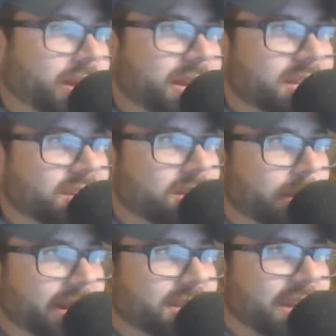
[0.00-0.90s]
we need
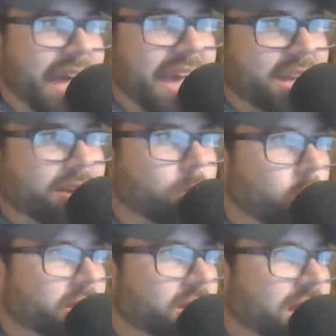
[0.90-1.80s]
to hate on
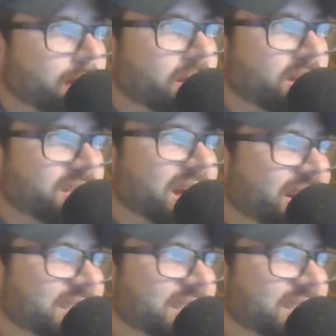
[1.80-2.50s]
one thing because it's not